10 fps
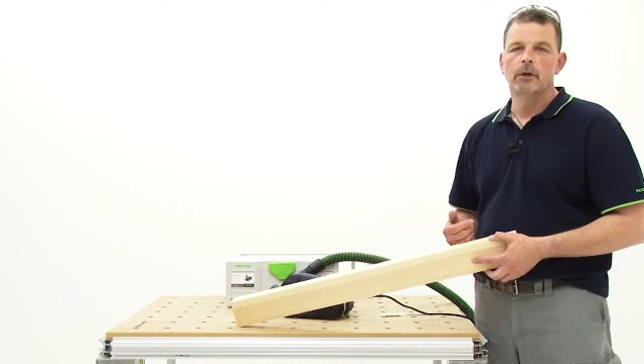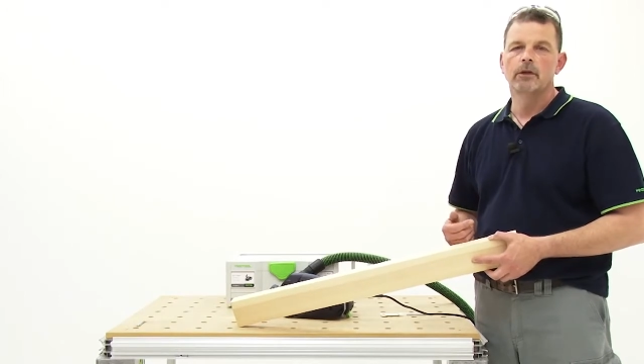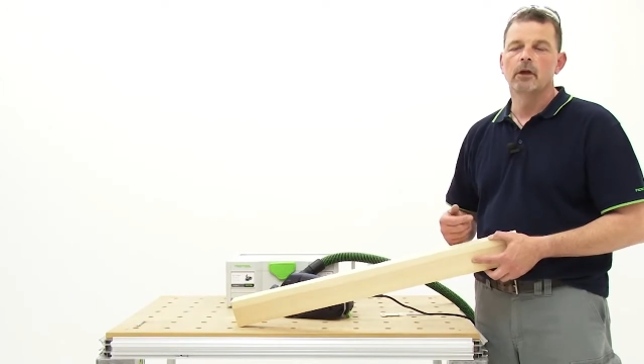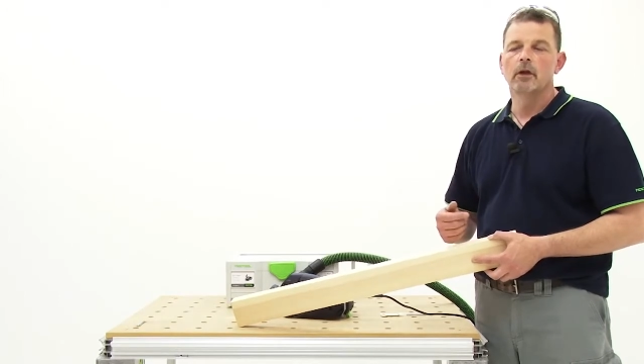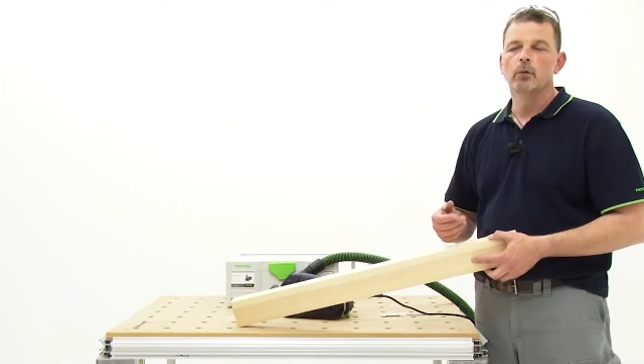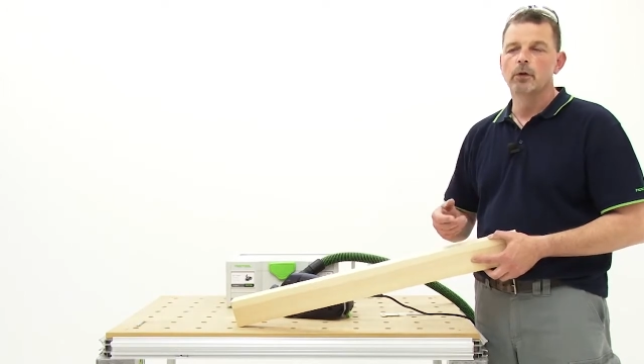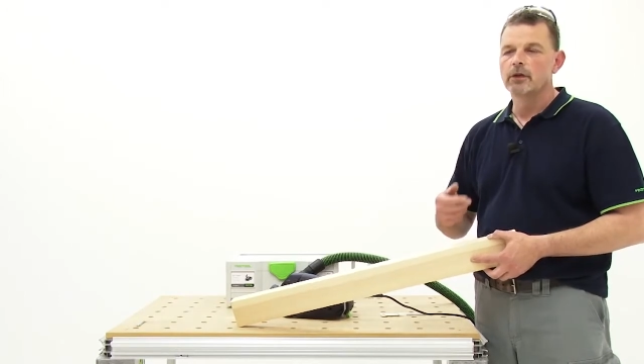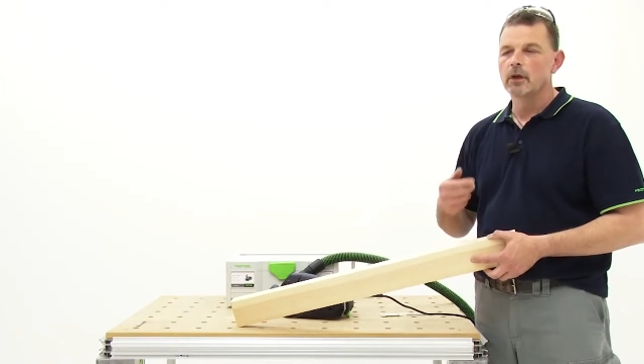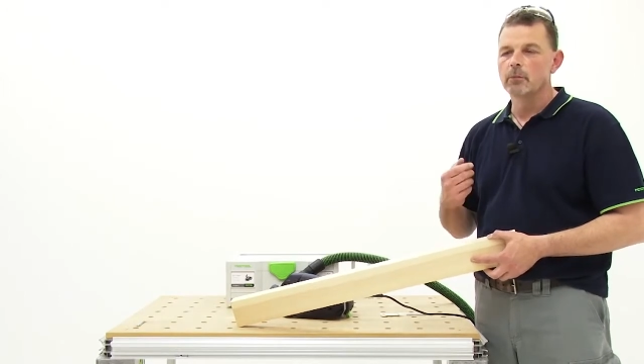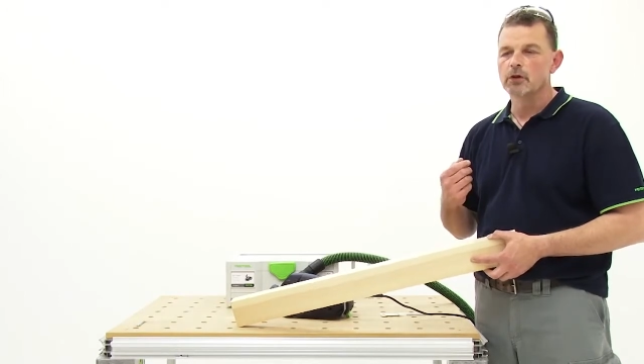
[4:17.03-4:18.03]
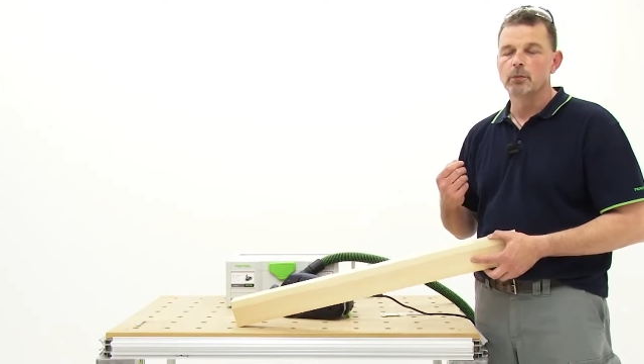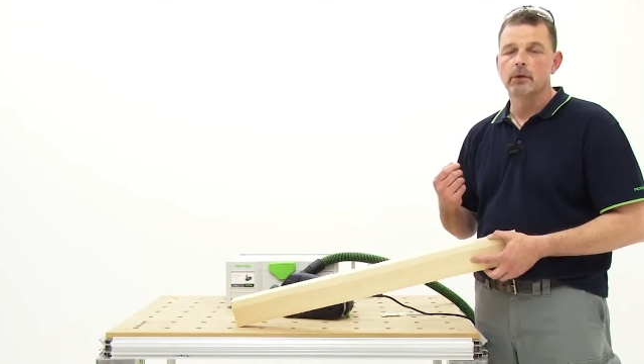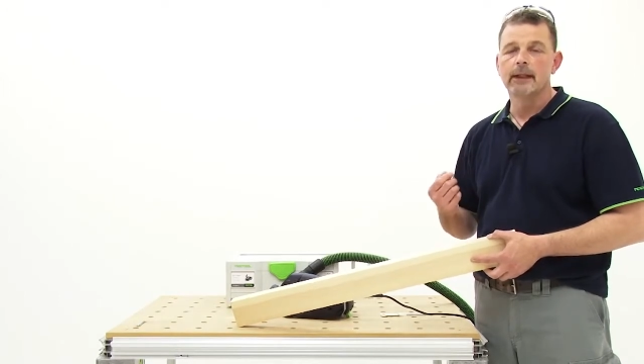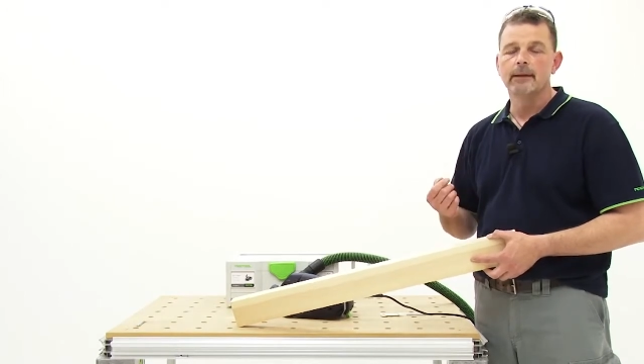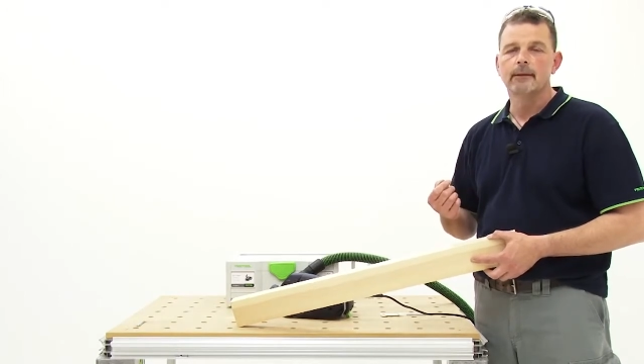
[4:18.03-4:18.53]
Because hardwoods are much more
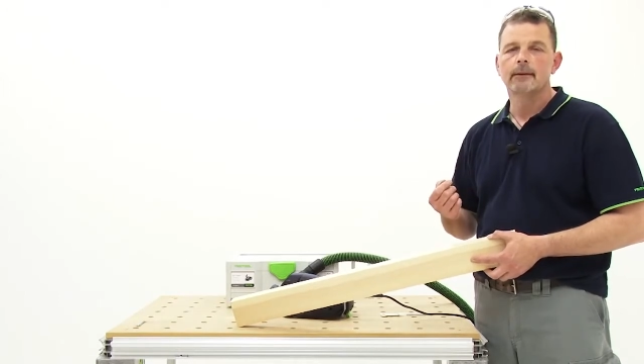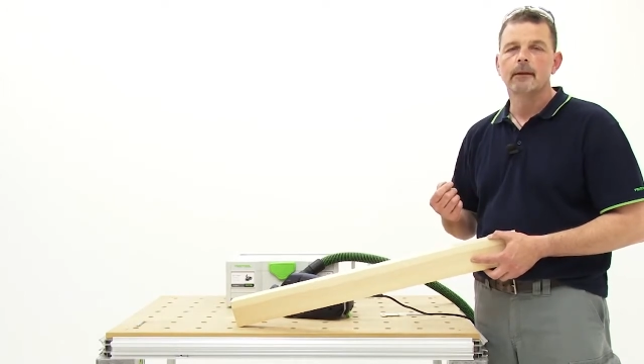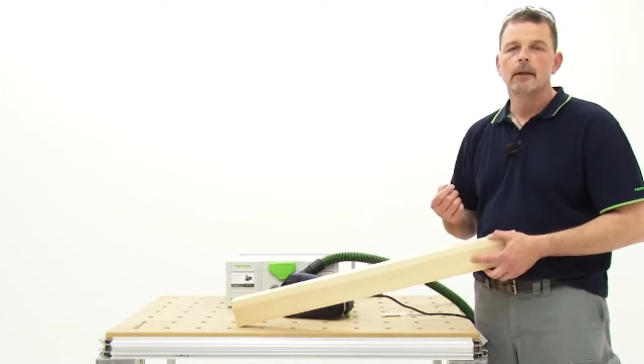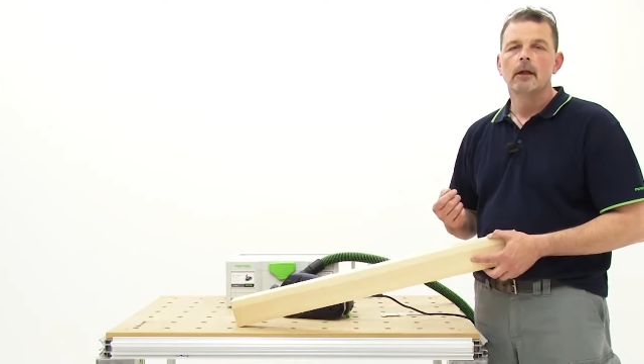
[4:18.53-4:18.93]
dense,